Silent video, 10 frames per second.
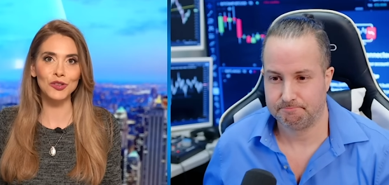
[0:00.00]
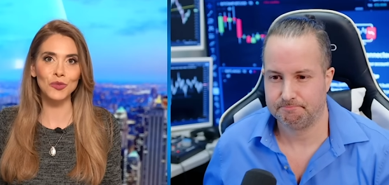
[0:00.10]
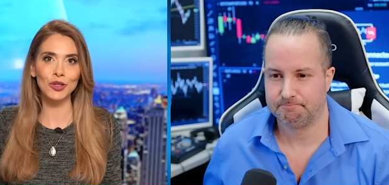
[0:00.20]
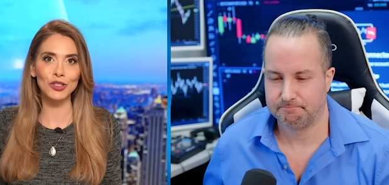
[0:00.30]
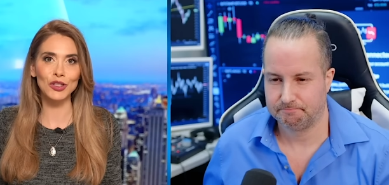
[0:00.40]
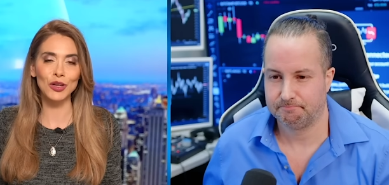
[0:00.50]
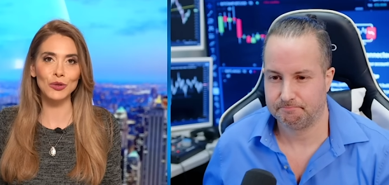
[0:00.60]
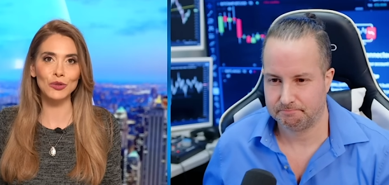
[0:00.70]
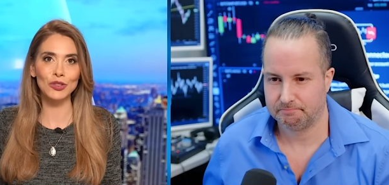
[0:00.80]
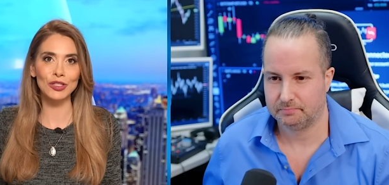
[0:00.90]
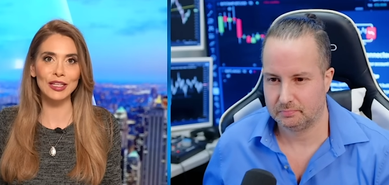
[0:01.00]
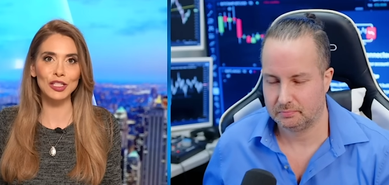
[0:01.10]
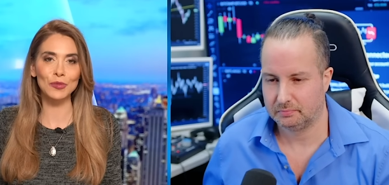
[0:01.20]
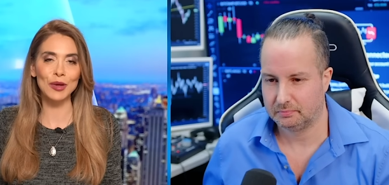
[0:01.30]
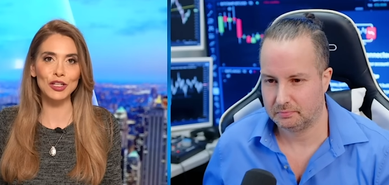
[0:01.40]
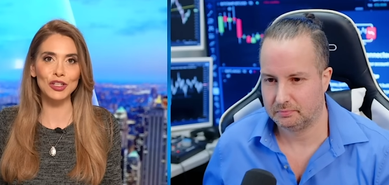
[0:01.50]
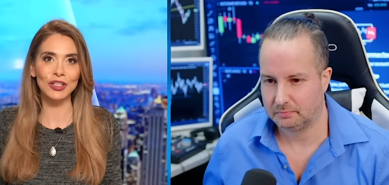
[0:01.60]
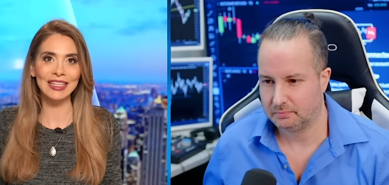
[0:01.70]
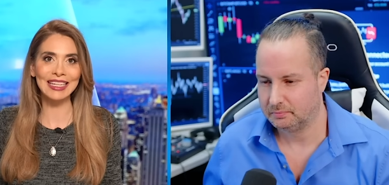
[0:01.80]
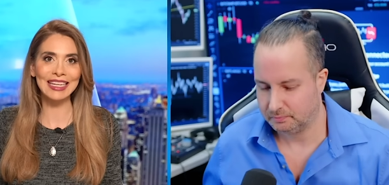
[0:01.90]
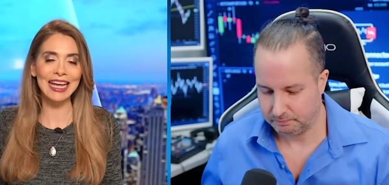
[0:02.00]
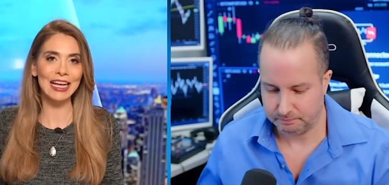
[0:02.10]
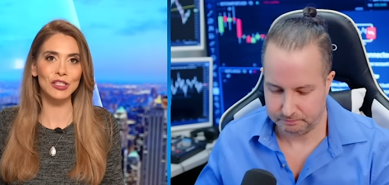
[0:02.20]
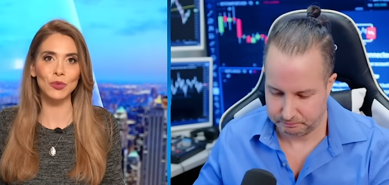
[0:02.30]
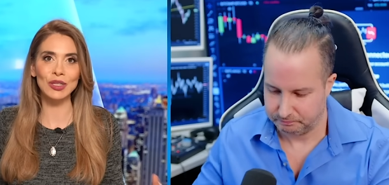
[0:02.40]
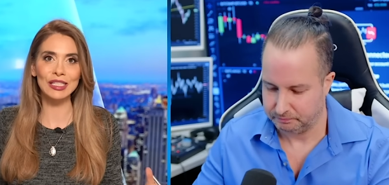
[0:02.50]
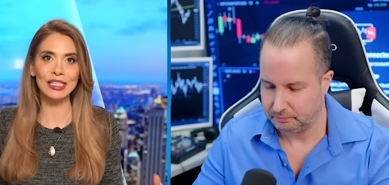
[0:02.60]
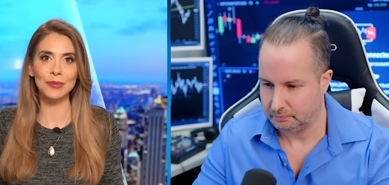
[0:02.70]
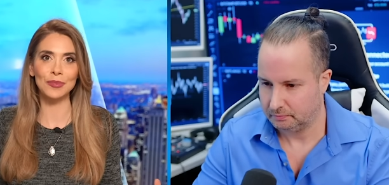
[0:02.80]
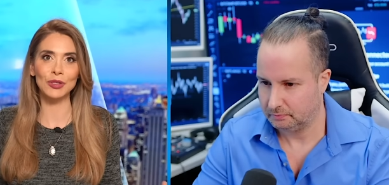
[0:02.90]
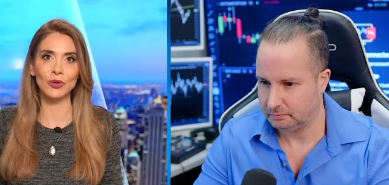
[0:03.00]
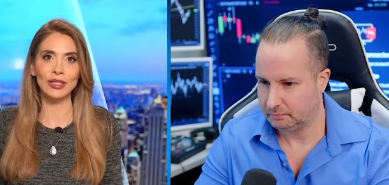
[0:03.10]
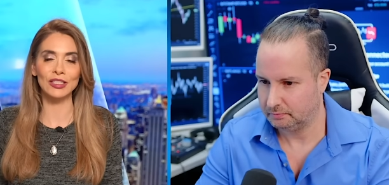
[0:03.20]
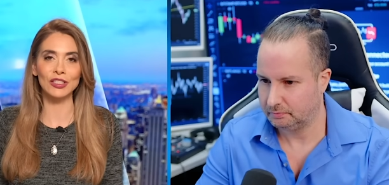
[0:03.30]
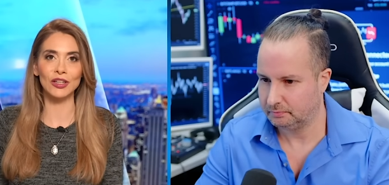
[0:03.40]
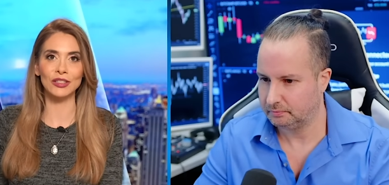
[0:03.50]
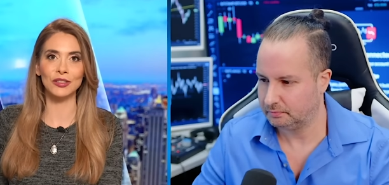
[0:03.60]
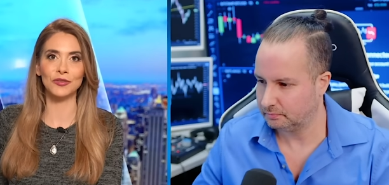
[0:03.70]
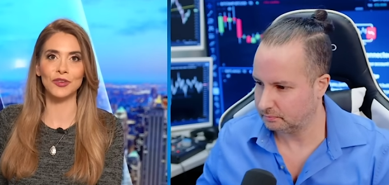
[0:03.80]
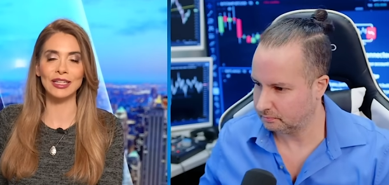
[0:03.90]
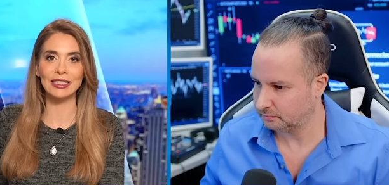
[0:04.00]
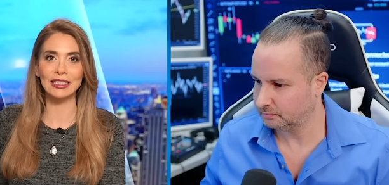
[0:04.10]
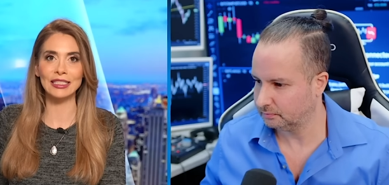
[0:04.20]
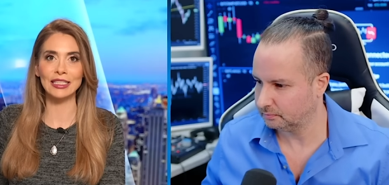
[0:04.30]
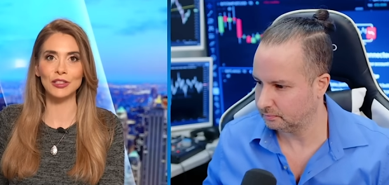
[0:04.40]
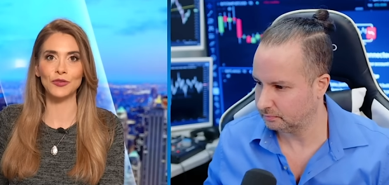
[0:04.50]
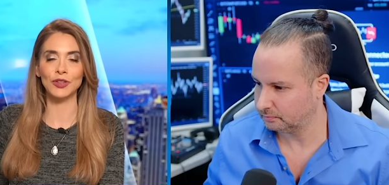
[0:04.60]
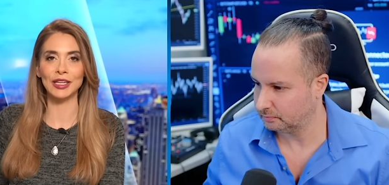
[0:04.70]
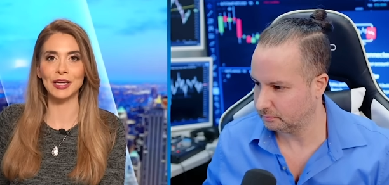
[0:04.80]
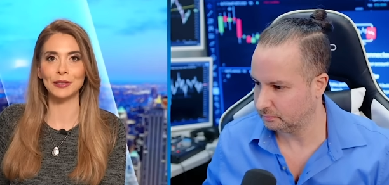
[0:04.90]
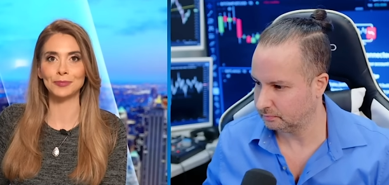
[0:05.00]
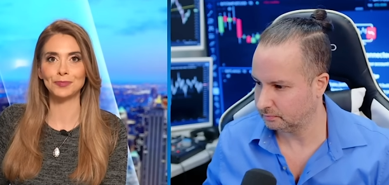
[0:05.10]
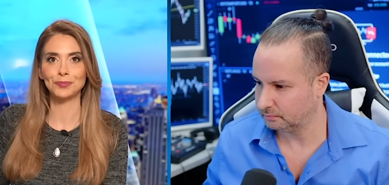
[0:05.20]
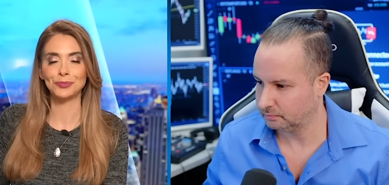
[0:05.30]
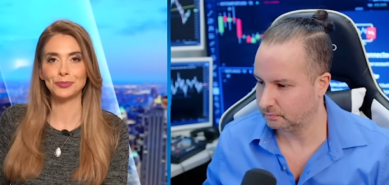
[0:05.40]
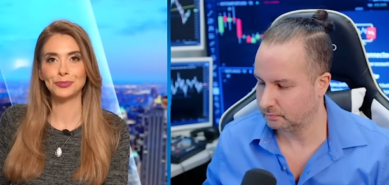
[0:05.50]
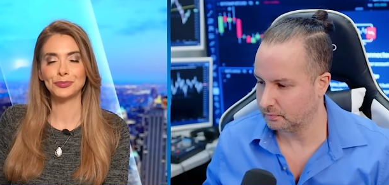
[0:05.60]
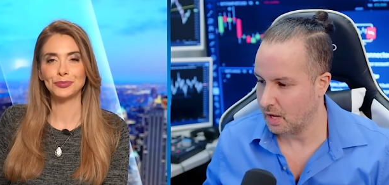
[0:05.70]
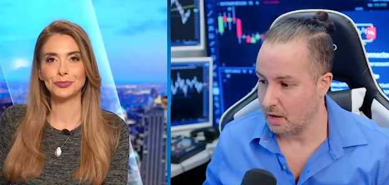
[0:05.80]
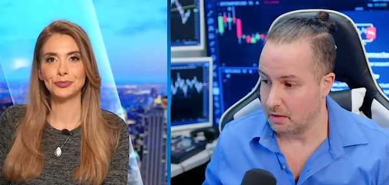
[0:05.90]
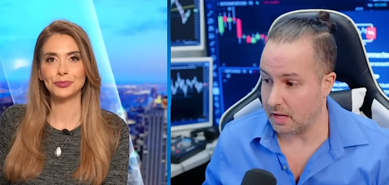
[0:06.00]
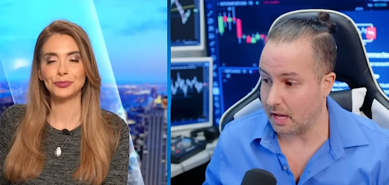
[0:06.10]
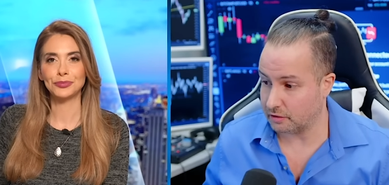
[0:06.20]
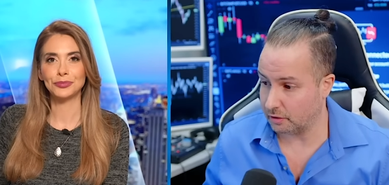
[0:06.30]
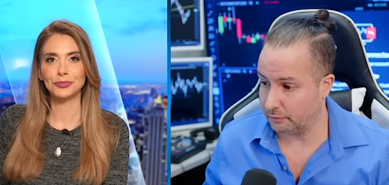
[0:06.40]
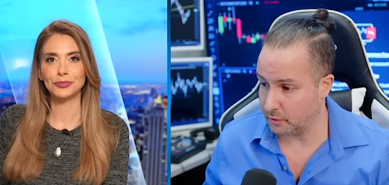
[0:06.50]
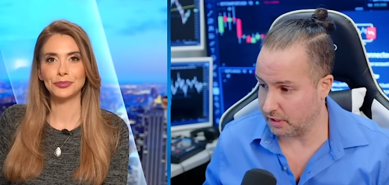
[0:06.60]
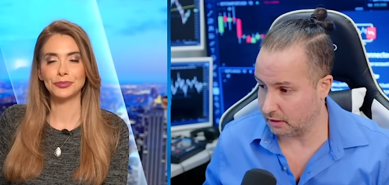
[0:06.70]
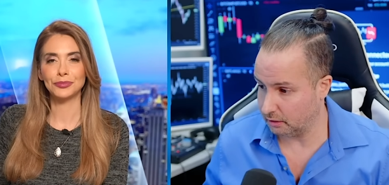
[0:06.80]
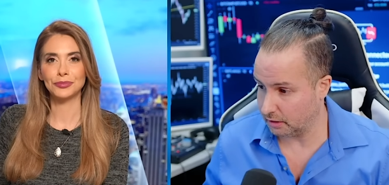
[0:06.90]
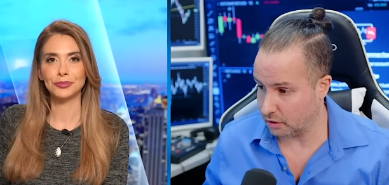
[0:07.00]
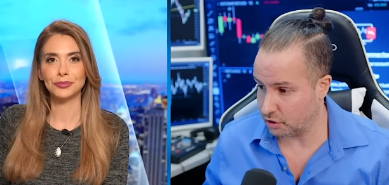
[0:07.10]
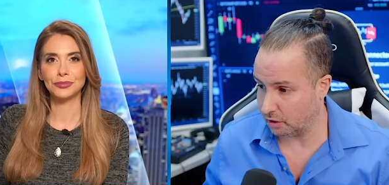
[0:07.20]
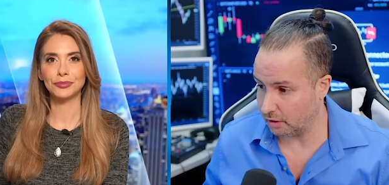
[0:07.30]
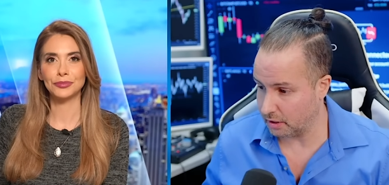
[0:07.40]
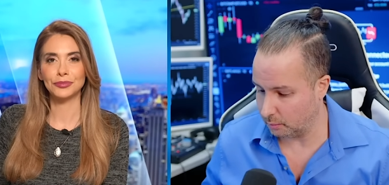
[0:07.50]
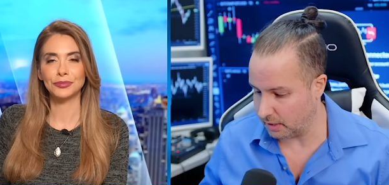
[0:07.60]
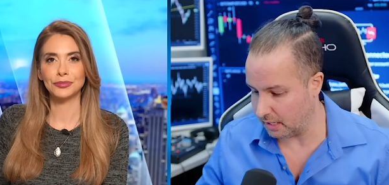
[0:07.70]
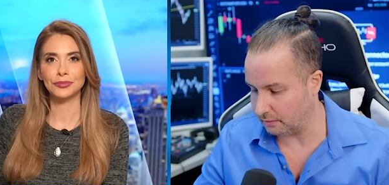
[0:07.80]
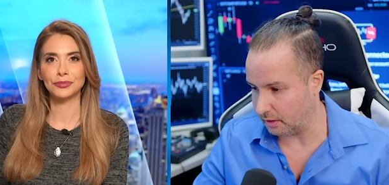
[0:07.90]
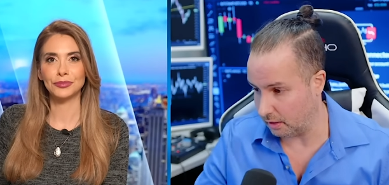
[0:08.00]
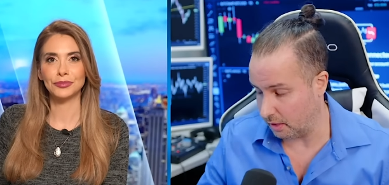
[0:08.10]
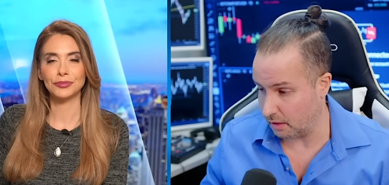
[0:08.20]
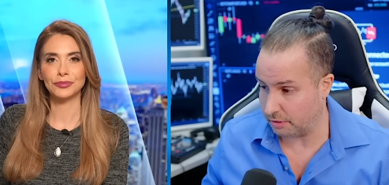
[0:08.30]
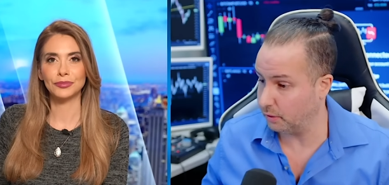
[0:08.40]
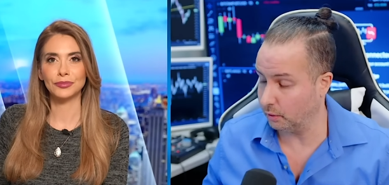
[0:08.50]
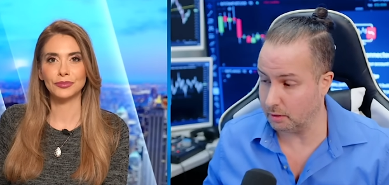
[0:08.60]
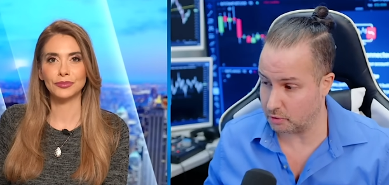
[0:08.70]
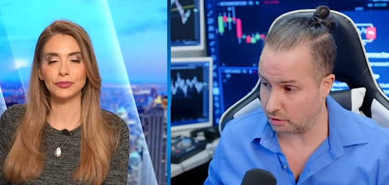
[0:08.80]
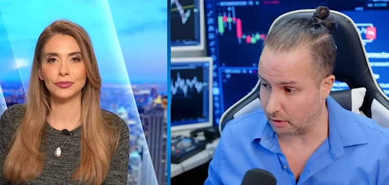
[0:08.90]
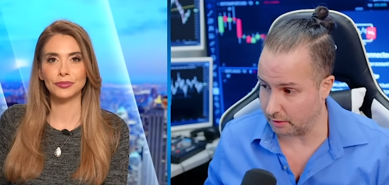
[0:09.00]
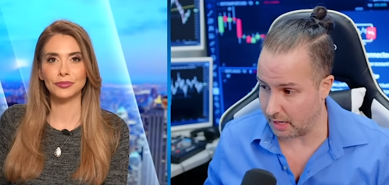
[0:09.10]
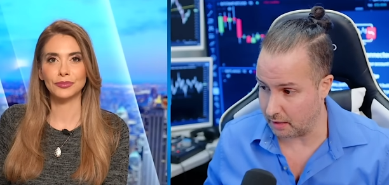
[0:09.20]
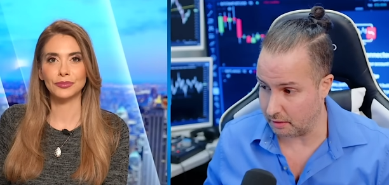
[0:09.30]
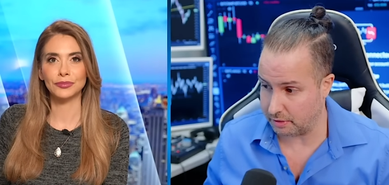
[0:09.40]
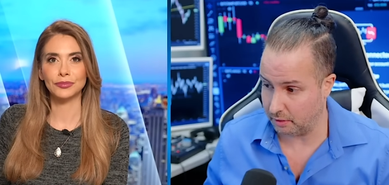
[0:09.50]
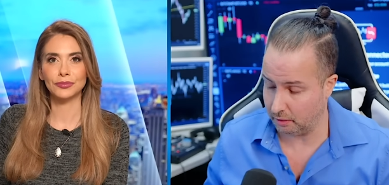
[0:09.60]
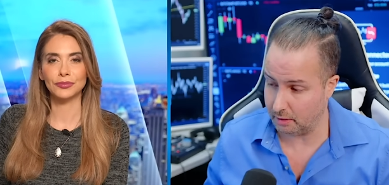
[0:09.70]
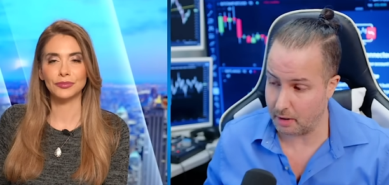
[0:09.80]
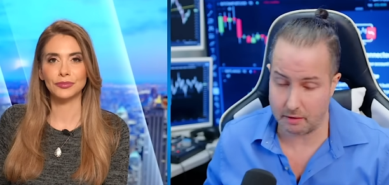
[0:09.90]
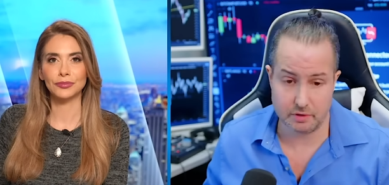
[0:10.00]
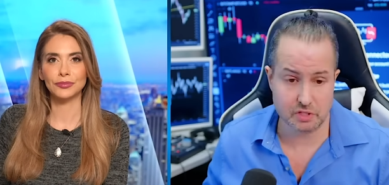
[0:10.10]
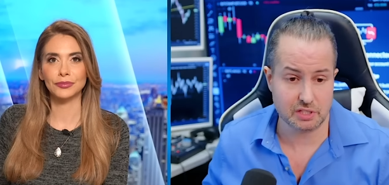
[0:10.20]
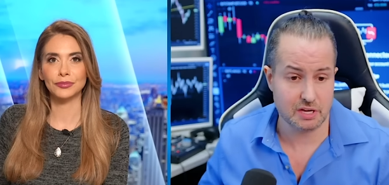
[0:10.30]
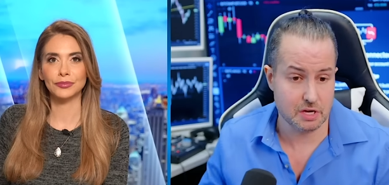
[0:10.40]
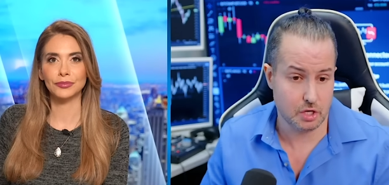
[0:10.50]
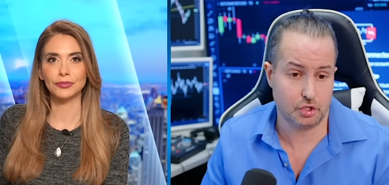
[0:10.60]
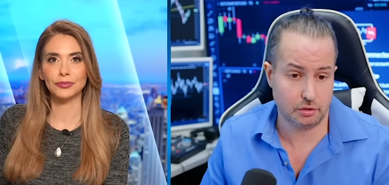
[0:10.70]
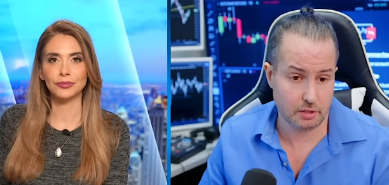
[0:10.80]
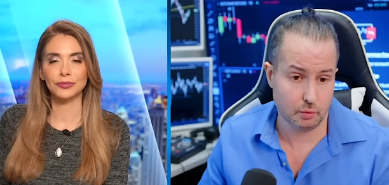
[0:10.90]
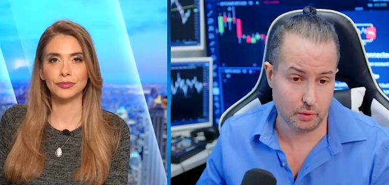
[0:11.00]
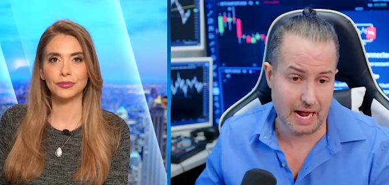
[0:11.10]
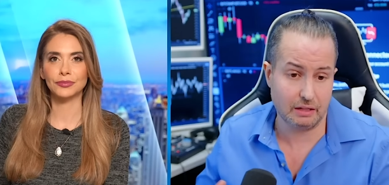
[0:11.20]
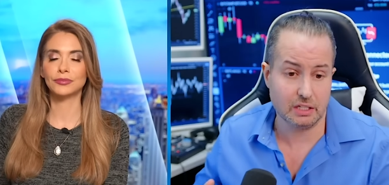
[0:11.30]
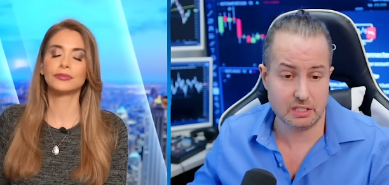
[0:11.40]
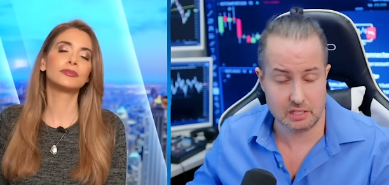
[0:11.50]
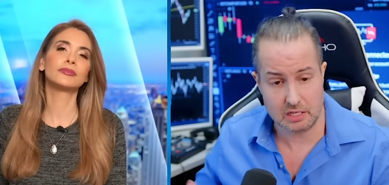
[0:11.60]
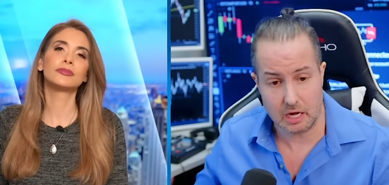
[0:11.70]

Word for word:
Speaker 1: to watch those, especially as we see Bitcoin start to find its footing here.
Speaker 2: Yeah, so if we take a look at the chart here, we have an Ethereum chart, and Ethereum obviously initially rallied to the